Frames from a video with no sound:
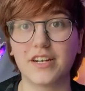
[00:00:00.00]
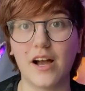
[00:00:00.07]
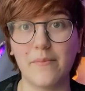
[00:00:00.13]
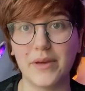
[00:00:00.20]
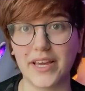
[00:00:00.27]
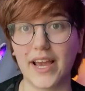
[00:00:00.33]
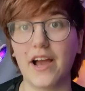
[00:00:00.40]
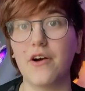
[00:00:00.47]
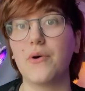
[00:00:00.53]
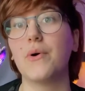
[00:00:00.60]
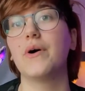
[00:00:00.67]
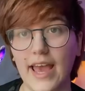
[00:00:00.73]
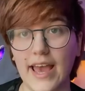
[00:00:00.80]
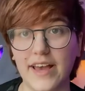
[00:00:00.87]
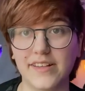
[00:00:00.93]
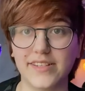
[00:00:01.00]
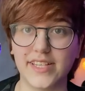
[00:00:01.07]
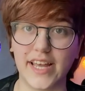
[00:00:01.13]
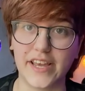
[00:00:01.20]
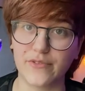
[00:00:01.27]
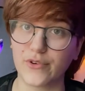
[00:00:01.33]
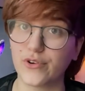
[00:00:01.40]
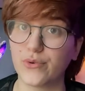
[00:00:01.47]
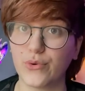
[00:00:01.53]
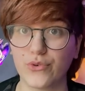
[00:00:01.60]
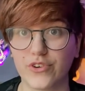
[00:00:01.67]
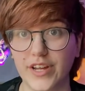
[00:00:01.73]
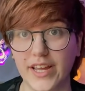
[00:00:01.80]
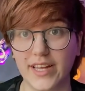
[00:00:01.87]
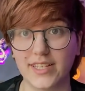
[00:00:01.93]
coming out as Aro
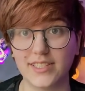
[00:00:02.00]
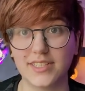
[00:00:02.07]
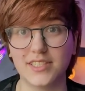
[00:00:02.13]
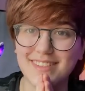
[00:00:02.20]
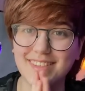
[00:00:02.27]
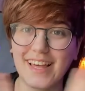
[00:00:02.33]
or Ace.